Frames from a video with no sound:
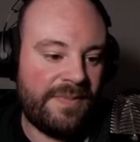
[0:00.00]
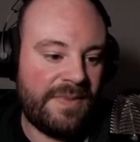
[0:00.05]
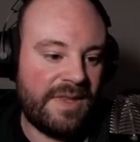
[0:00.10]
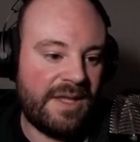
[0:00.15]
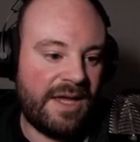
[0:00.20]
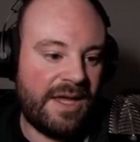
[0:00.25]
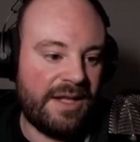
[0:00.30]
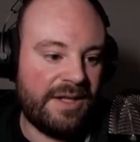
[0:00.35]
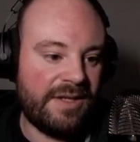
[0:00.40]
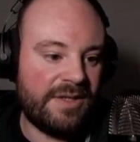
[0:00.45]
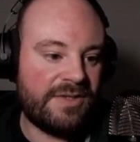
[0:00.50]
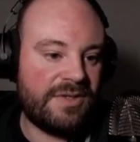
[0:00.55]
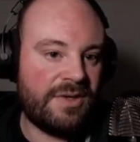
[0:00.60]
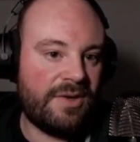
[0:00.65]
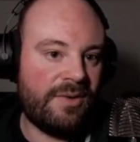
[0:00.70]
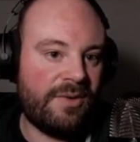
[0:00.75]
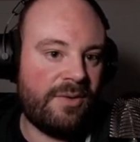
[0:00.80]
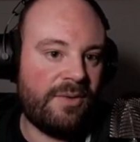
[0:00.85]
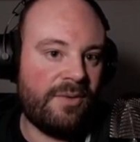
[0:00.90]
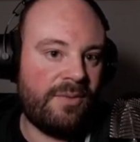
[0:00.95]
And
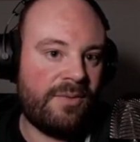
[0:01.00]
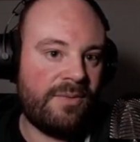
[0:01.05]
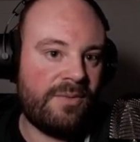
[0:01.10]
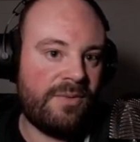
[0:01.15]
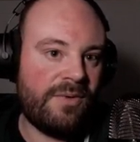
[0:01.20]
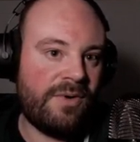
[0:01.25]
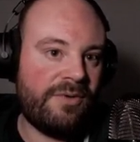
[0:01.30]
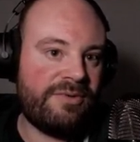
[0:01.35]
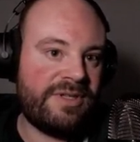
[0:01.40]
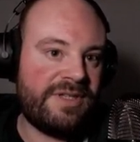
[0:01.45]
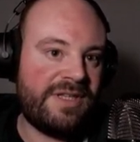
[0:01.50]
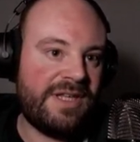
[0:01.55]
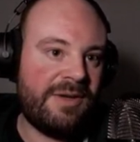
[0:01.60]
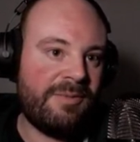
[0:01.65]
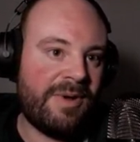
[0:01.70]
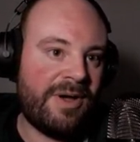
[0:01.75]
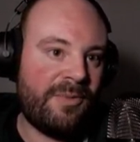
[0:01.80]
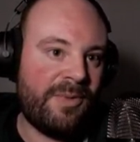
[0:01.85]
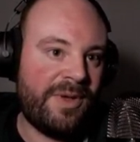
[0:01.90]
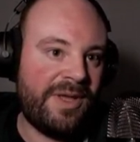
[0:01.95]
so obviously
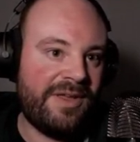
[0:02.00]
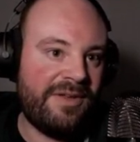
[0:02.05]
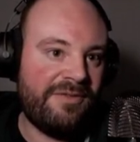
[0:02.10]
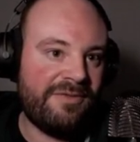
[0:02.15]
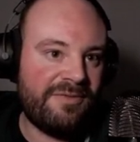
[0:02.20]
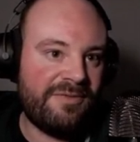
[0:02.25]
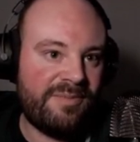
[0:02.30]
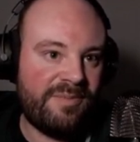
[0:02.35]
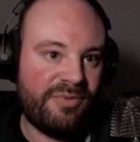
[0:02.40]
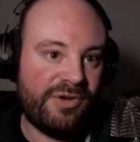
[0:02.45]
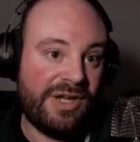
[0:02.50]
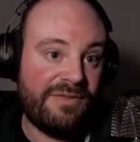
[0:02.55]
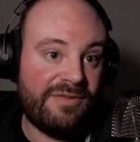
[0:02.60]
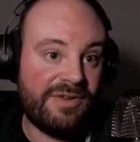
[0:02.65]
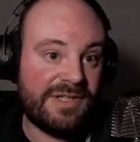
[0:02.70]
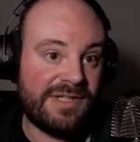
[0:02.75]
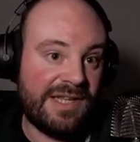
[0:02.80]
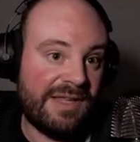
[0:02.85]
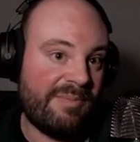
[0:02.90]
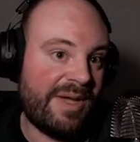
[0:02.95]
where we've
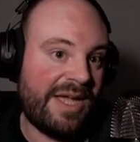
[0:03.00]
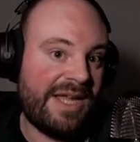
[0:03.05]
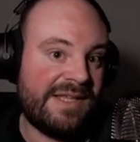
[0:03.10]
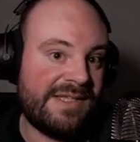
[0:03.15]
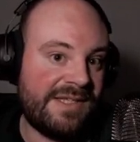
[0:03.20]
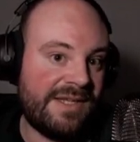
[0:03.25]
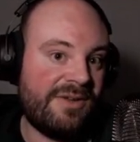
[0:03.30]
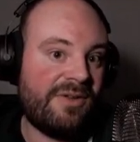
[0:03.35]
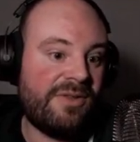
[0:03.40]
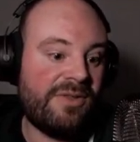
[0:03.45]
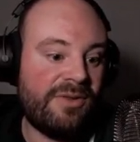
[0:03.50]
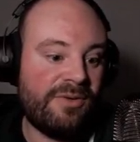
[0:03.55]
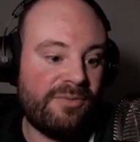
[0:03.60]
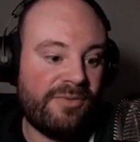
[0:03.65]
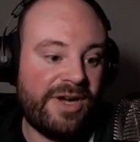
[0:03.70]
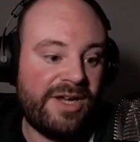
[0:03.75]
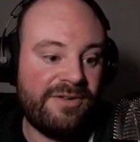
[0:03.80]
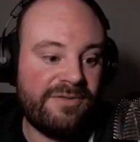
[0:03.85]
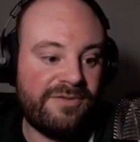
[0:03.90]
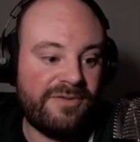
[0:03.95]
previously painted on the
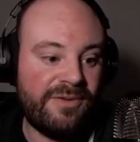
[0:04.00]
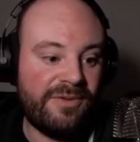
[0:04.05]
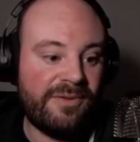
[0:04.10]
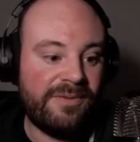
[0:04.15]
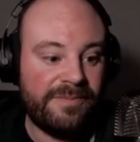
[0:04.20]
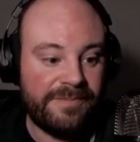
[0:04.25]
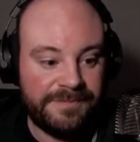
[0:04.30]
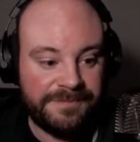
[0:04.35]
rainfall,